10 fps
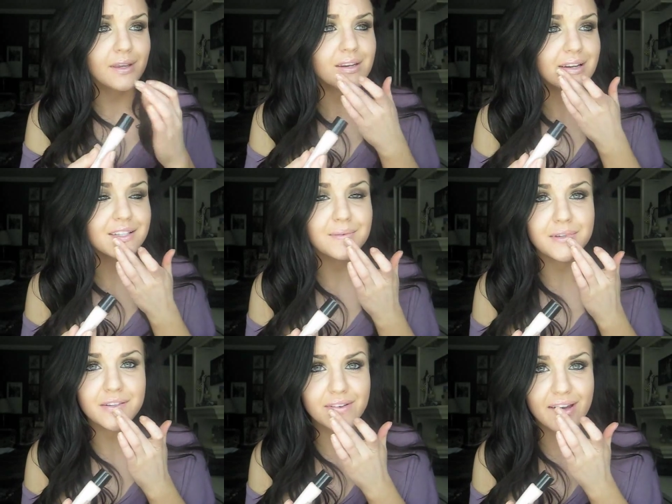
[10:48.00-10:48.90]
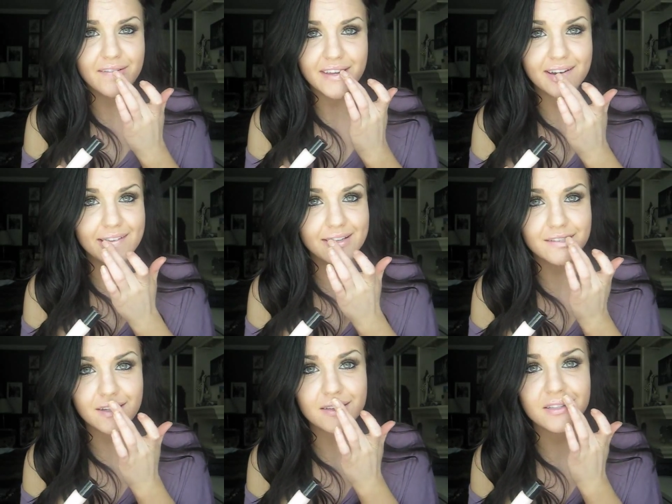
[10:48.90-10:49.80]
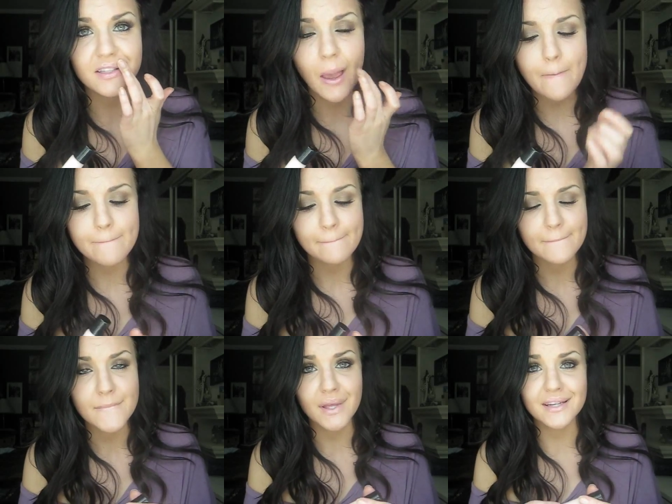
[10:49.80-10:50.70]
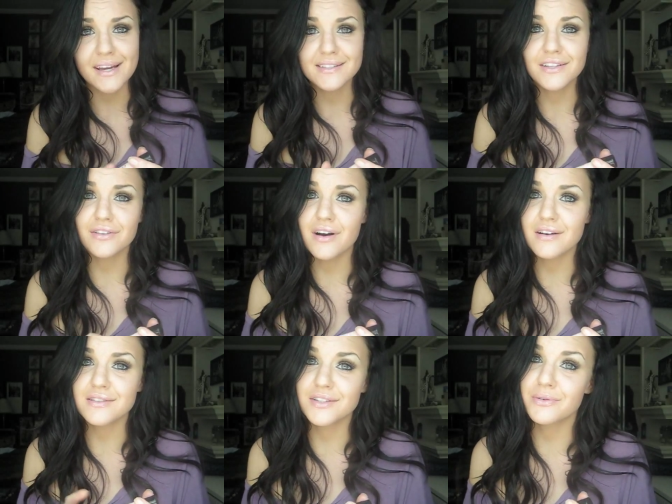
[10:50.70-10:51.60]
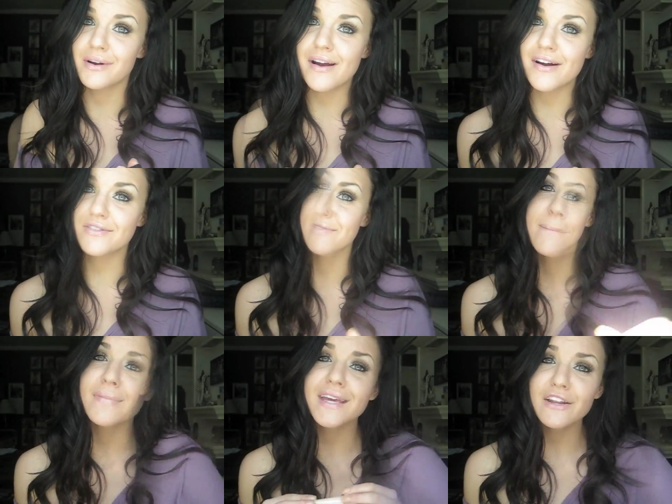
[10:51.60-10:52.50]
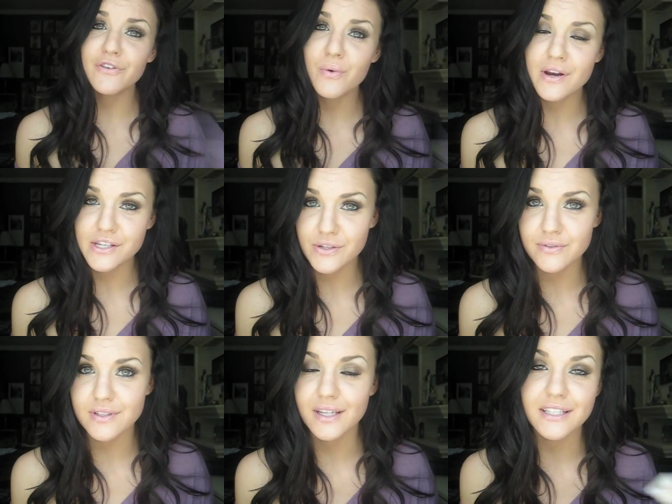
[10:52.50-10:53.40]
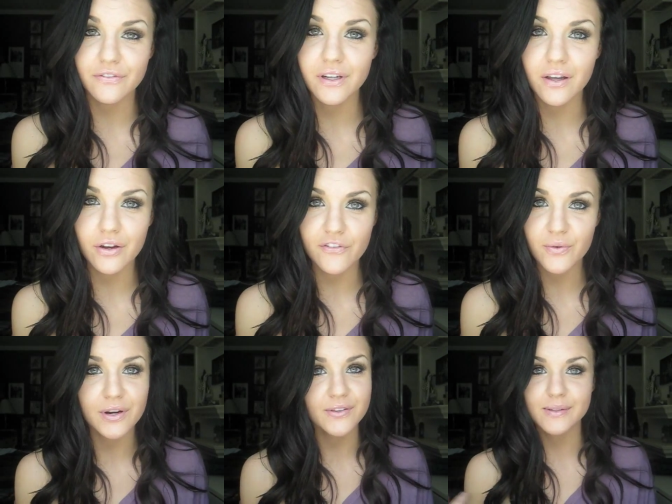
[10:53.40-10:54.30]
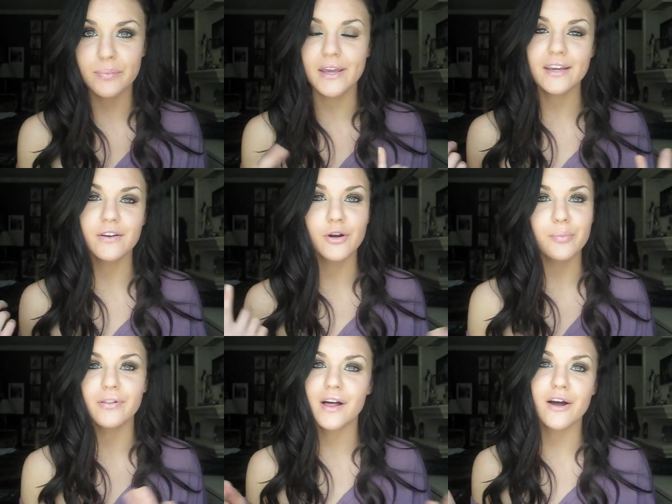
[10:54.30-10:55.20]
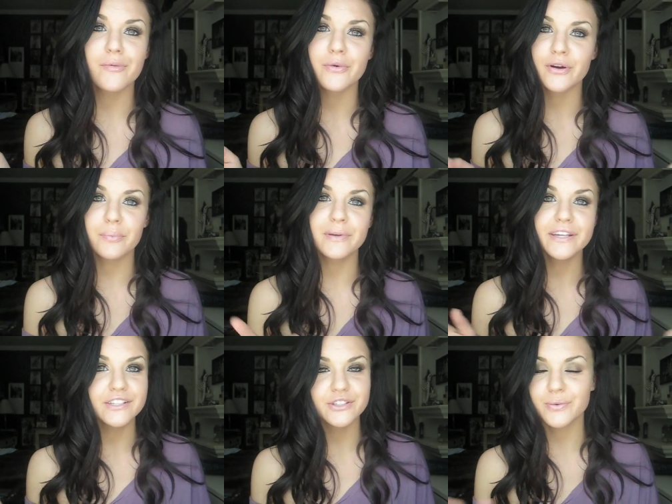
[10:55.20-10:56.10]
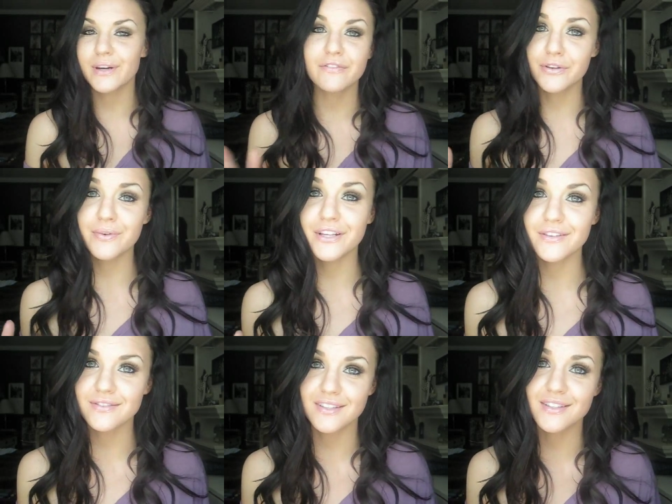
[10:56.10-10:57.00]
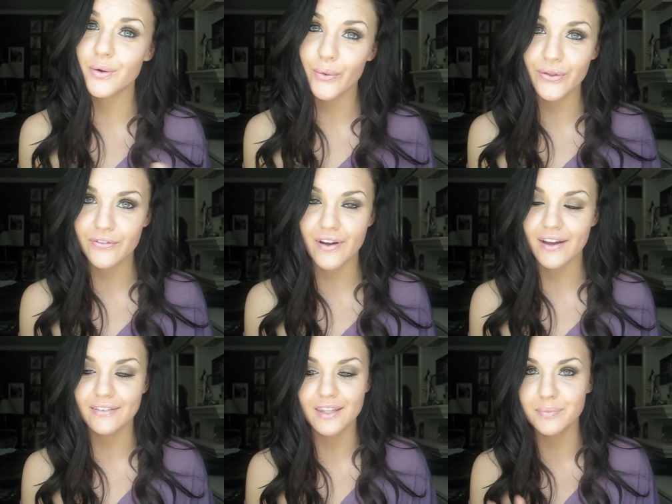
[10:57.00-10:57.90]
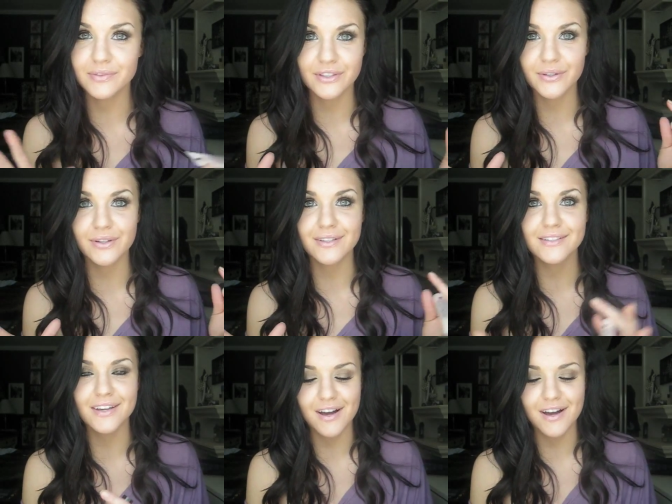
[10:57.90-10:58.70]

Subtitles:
Not too much of a heavy color, just a nice gloss to wear out. And if you want to use like a different color, if you want to use a pink or a plum or a peach or whatever you want to use is totally fine. Lips are yours.